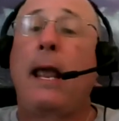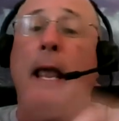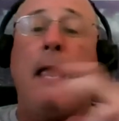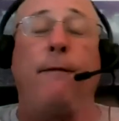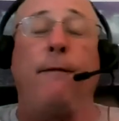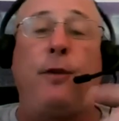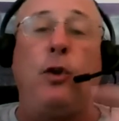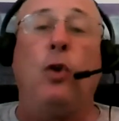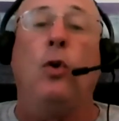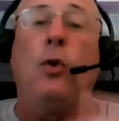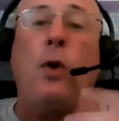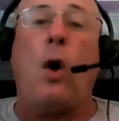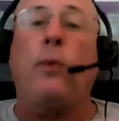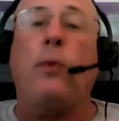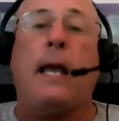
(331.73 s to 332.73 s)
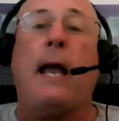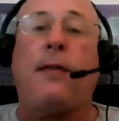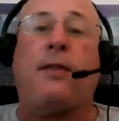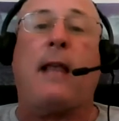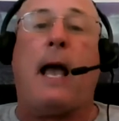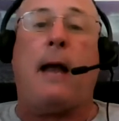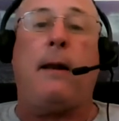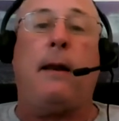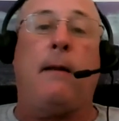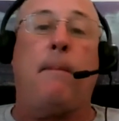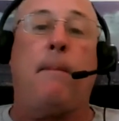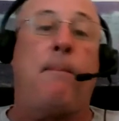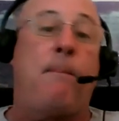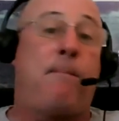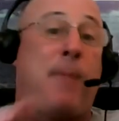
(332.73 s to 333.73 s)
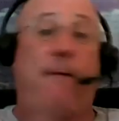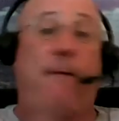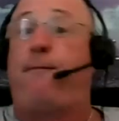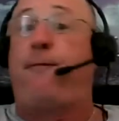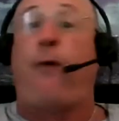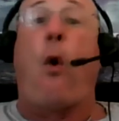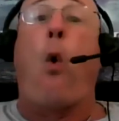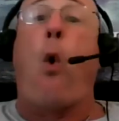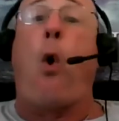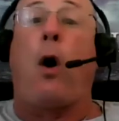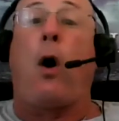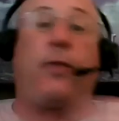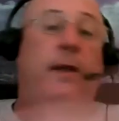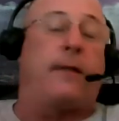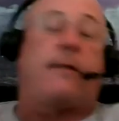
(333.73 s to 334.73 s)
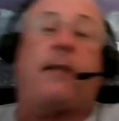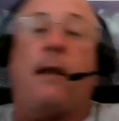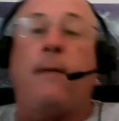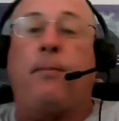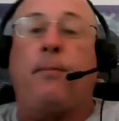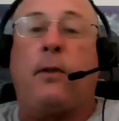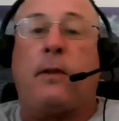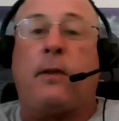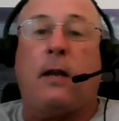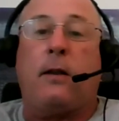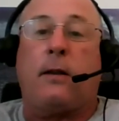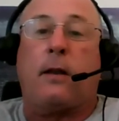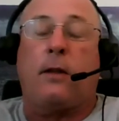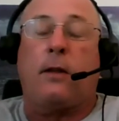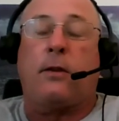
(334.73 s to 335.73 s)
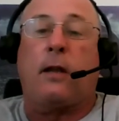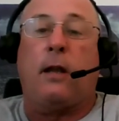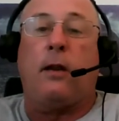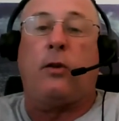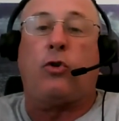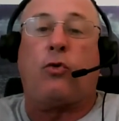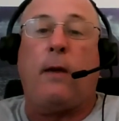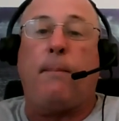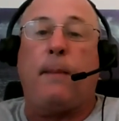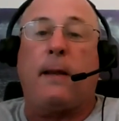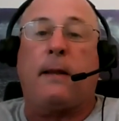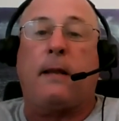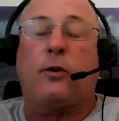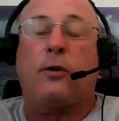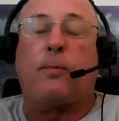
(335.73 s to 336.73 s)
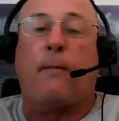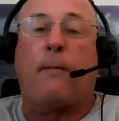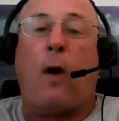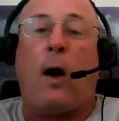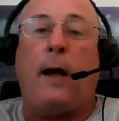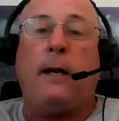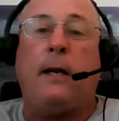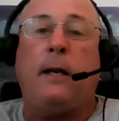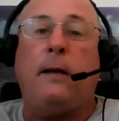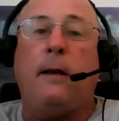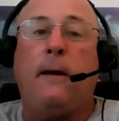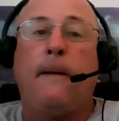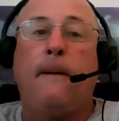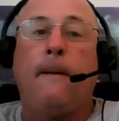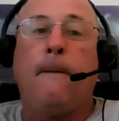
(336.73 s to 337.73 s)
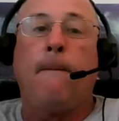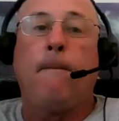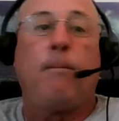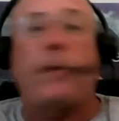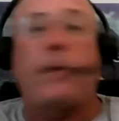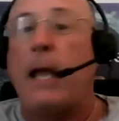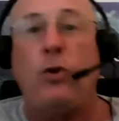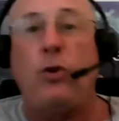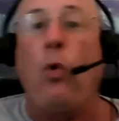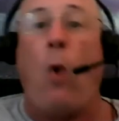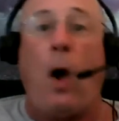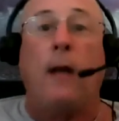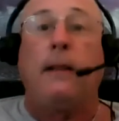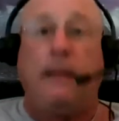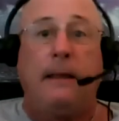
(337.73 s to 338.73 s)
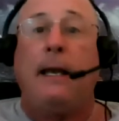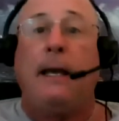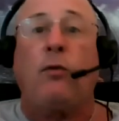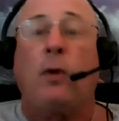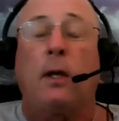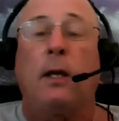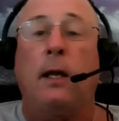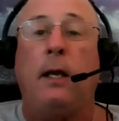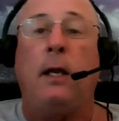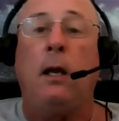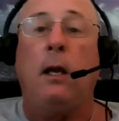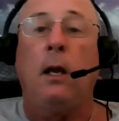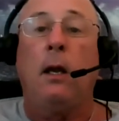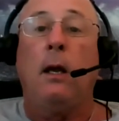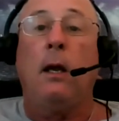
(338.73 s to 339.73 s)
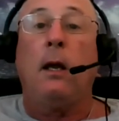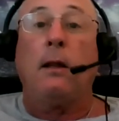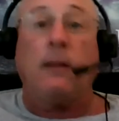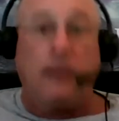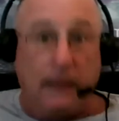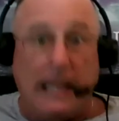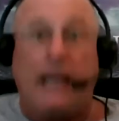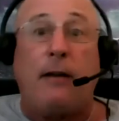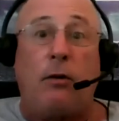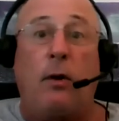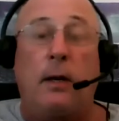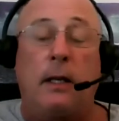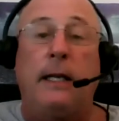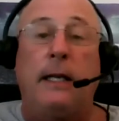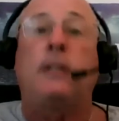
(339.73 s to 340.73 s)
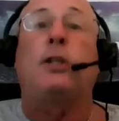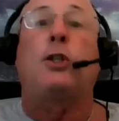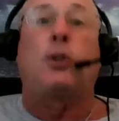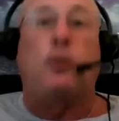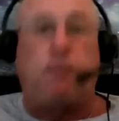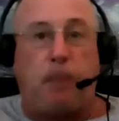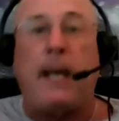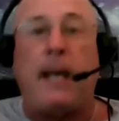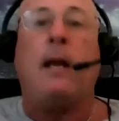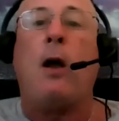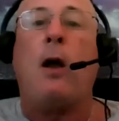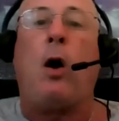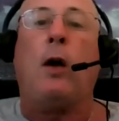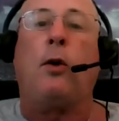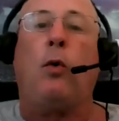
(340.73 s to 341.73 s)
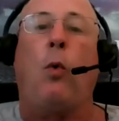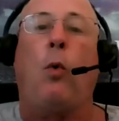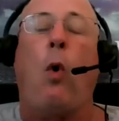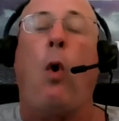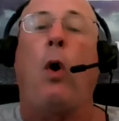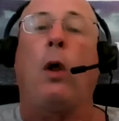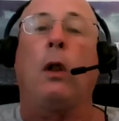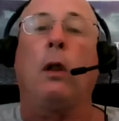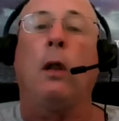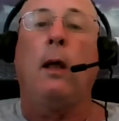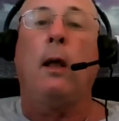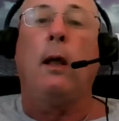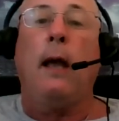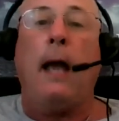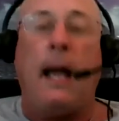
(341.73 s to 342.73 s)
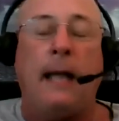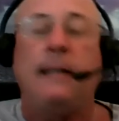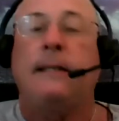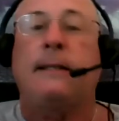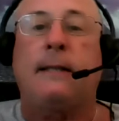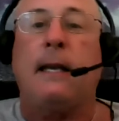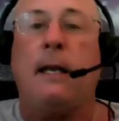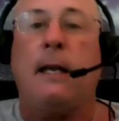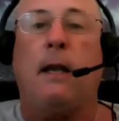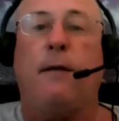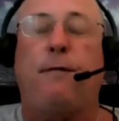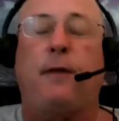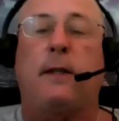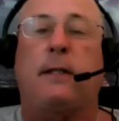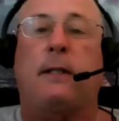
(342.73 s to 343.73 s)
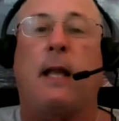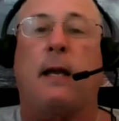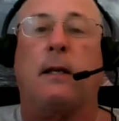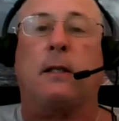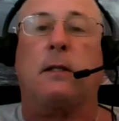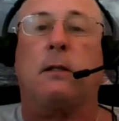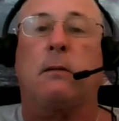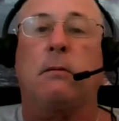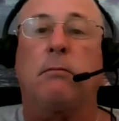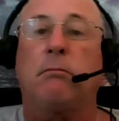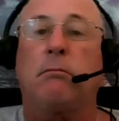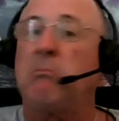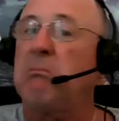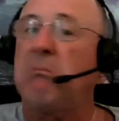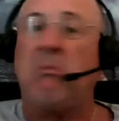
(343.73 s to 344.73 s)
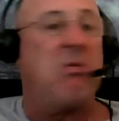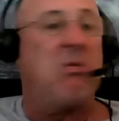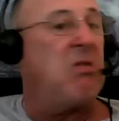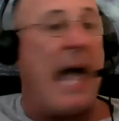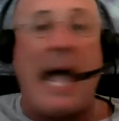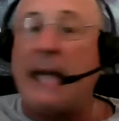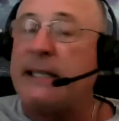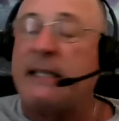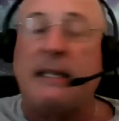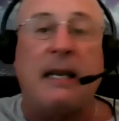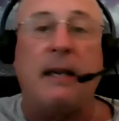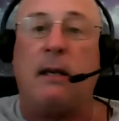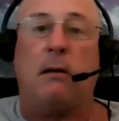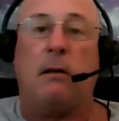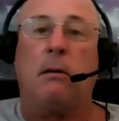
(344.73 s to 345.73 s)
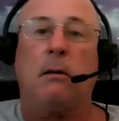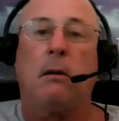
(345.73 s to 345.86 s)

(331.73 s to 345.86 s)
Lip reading: If you don't get that before the treatment is provided, then you are literally spitting on a wall and seeing if it sticks. That's it.